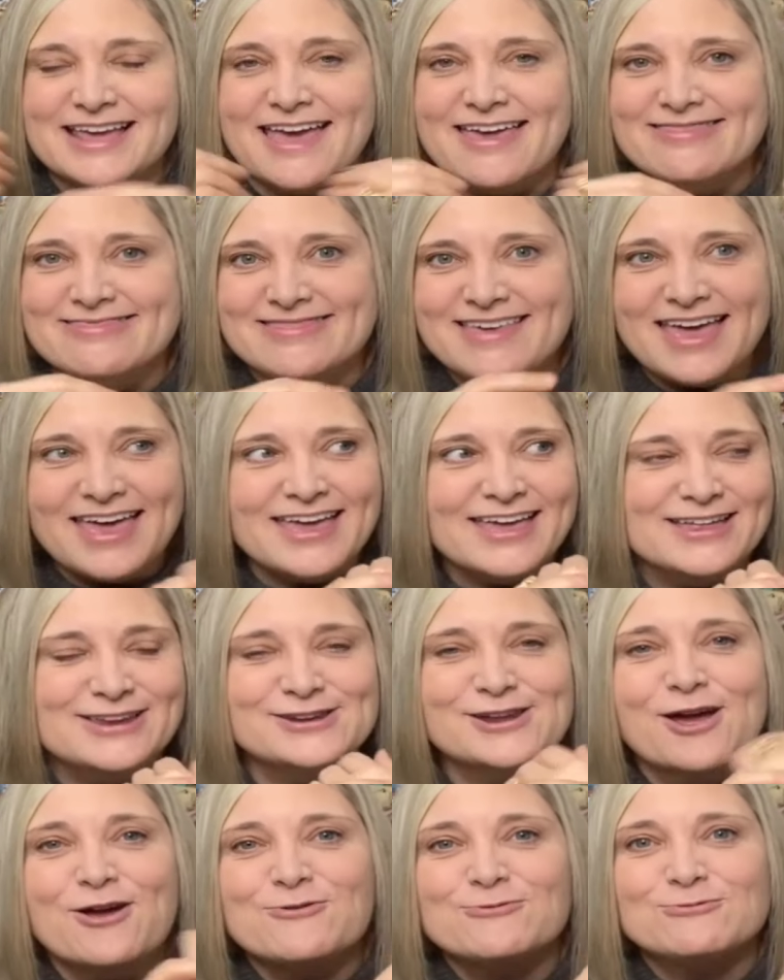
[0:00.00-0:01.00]
And
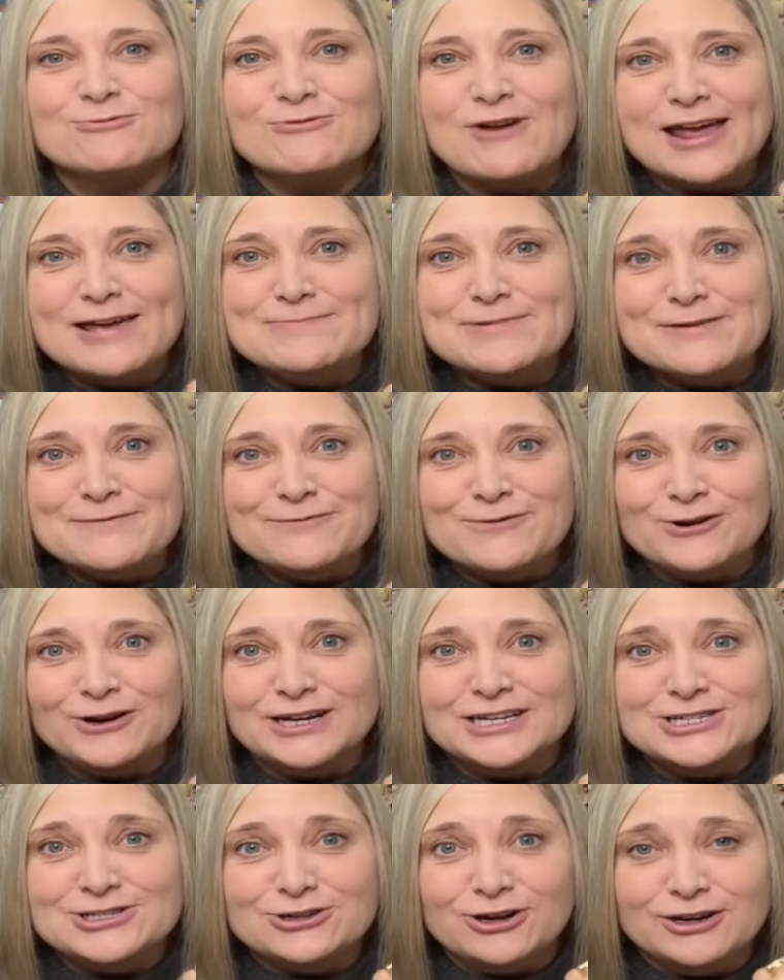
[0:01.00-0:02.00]
then right before
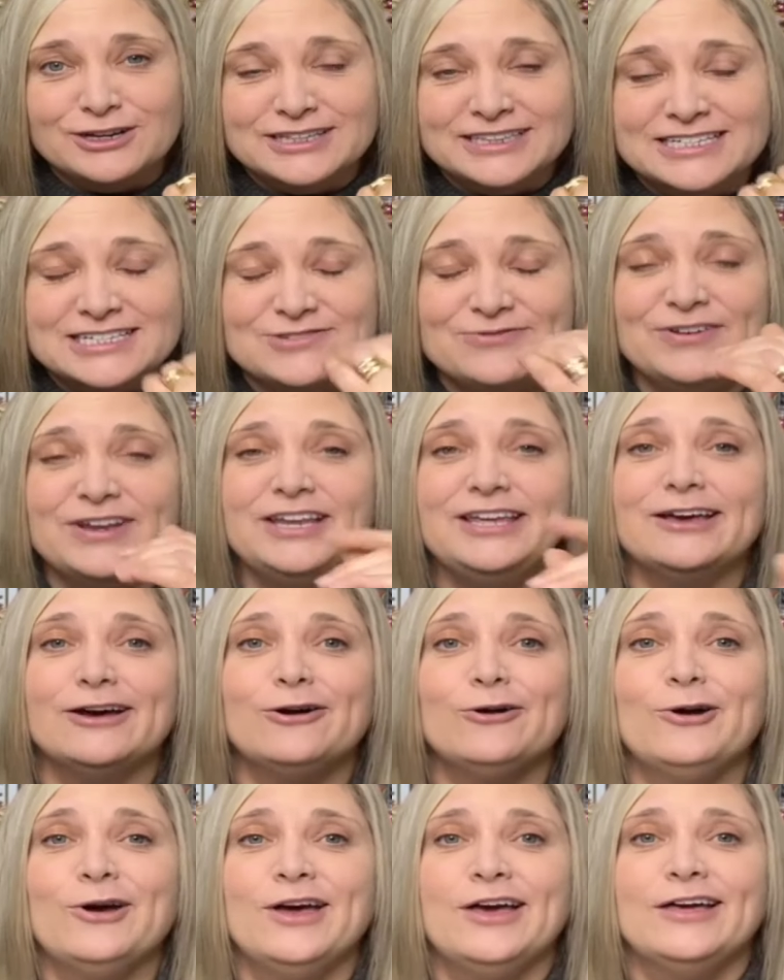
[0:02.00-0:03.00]
I started this
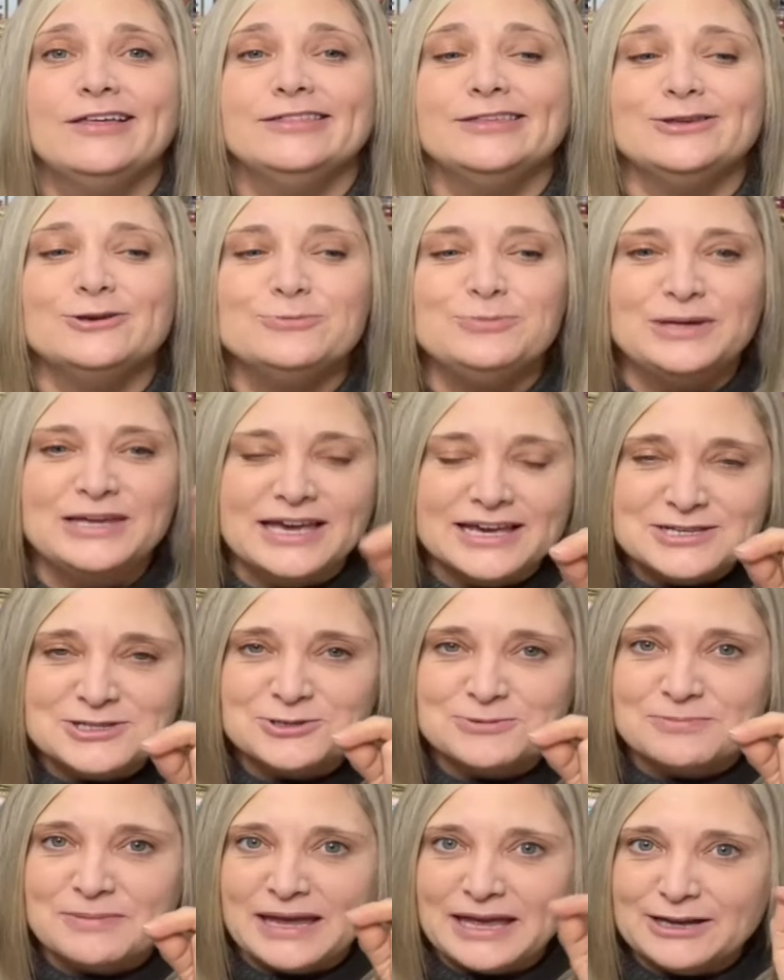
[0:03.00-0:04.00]
video, the
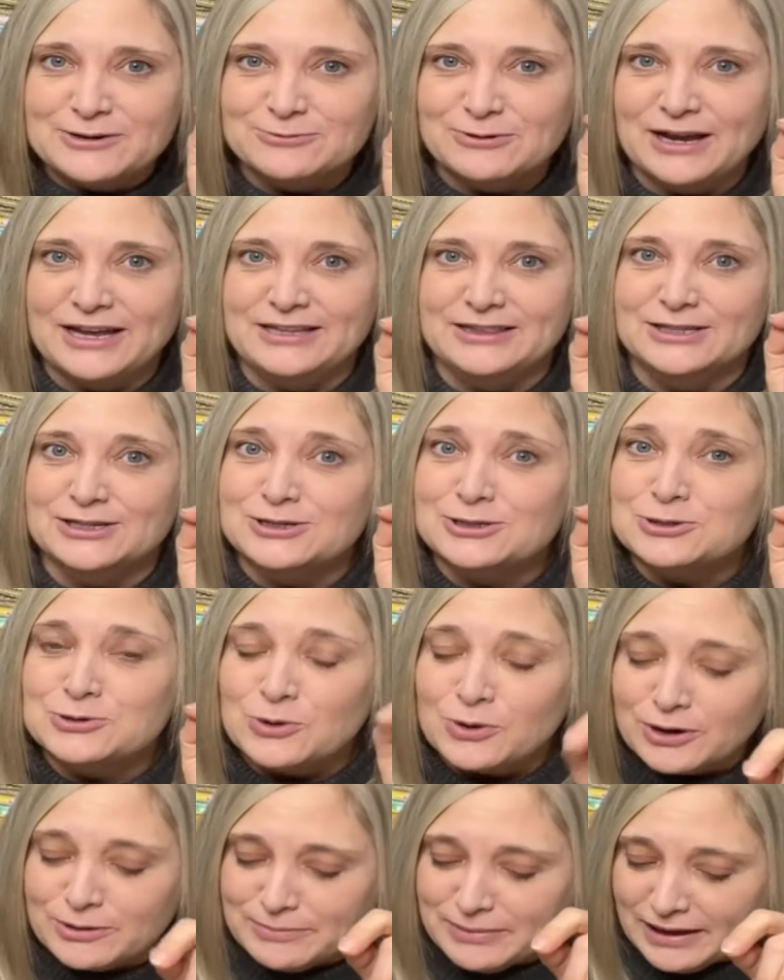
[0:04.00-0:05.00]
UPS man rang the
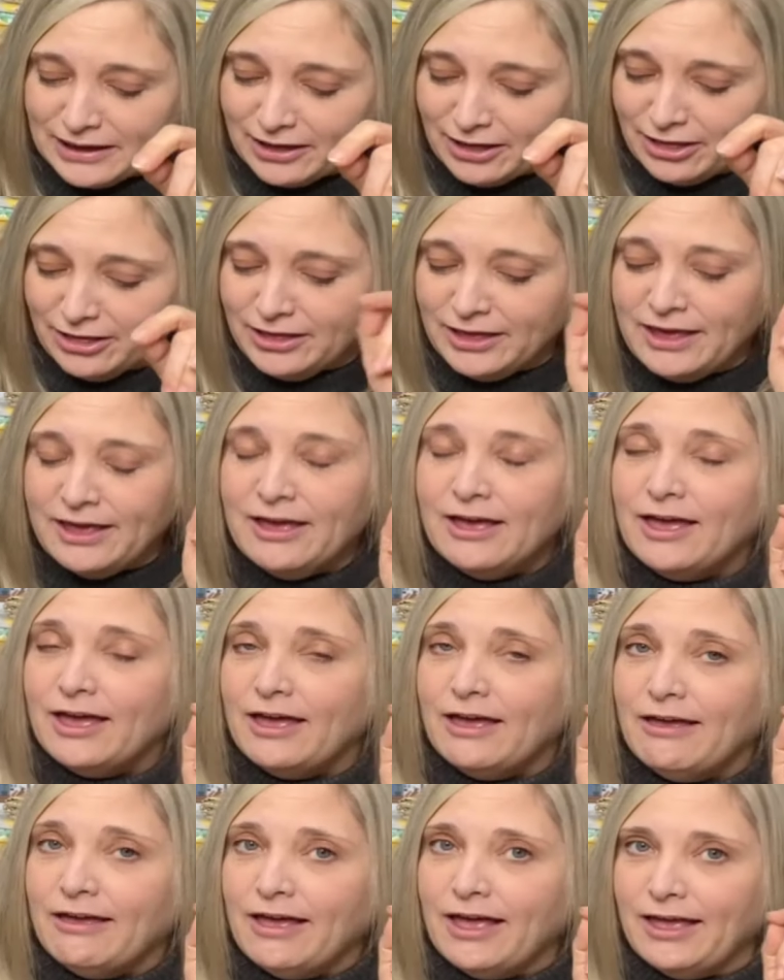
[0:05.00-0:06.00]
doorbell
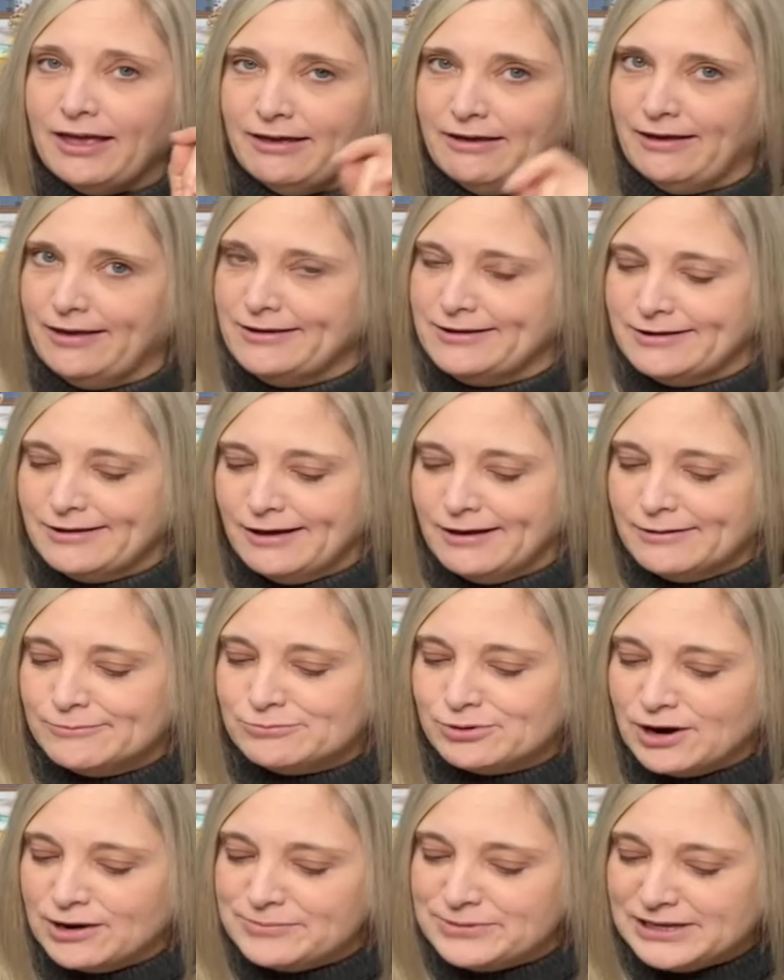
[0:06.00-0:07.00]
and
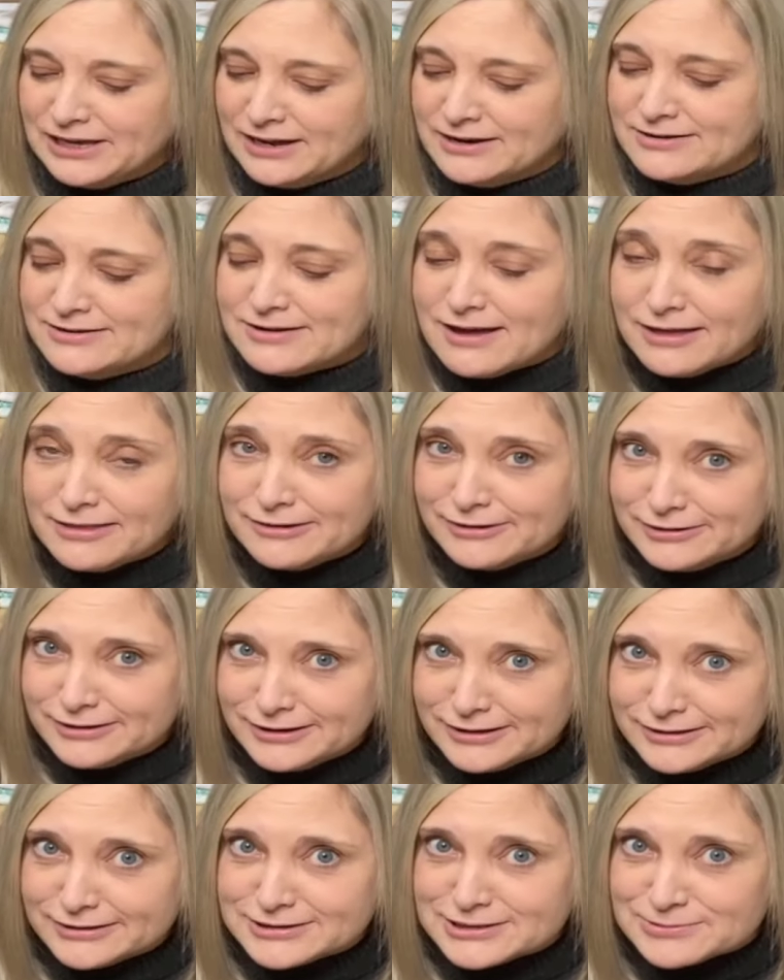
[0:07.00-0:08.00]
brought me another
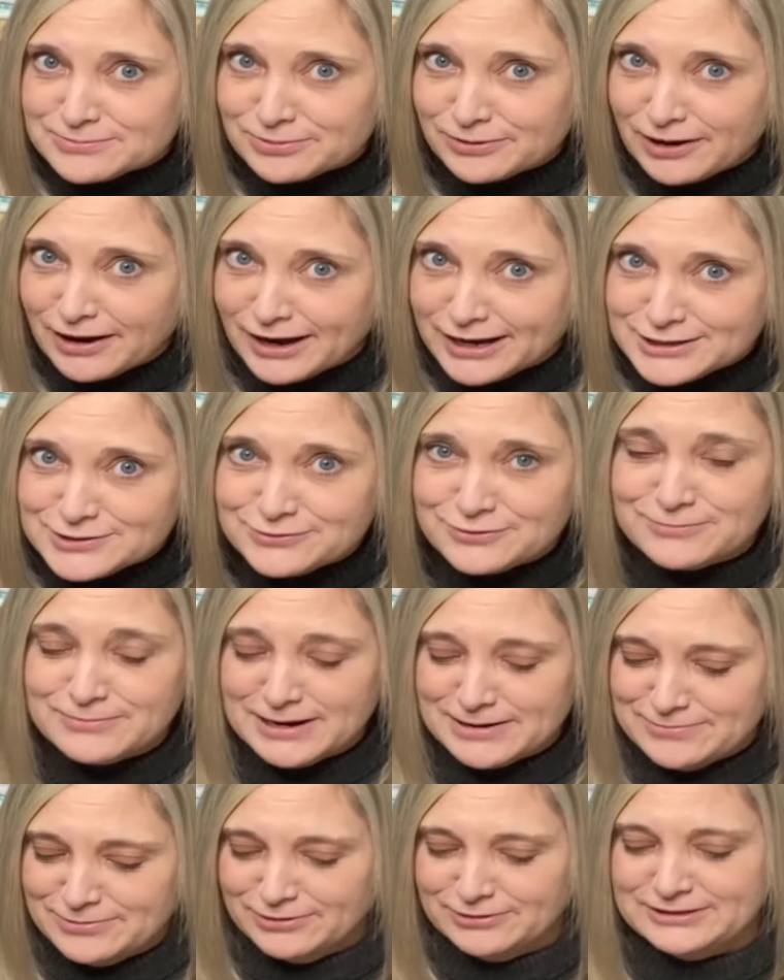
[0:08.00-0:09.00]
little surprise for
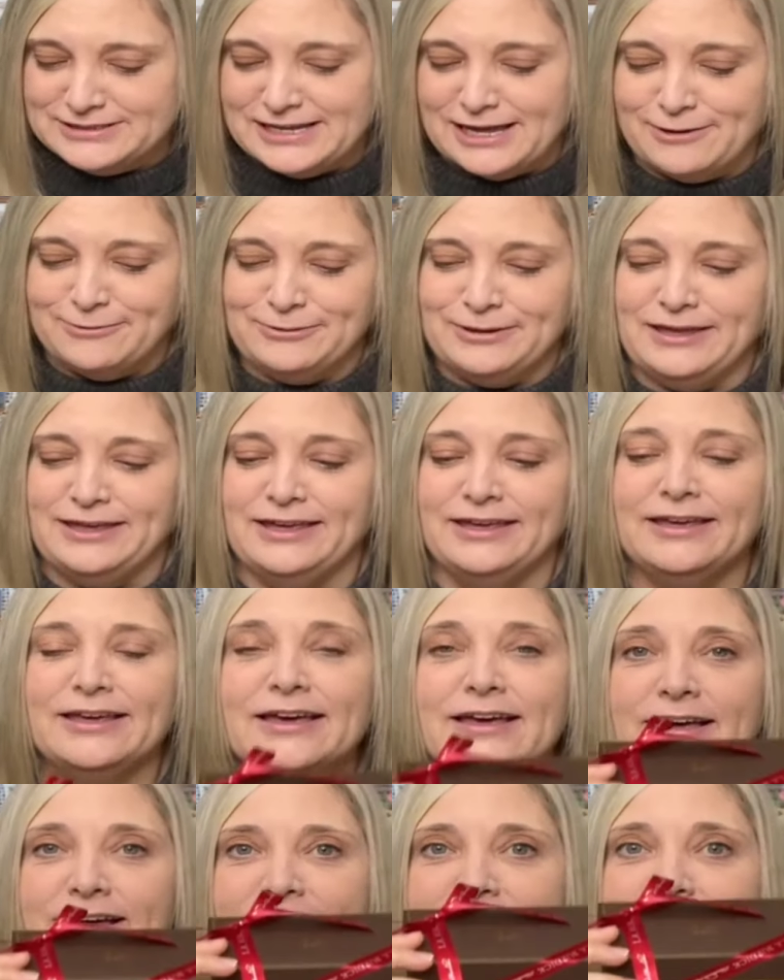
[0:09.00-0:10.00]
my birthday week.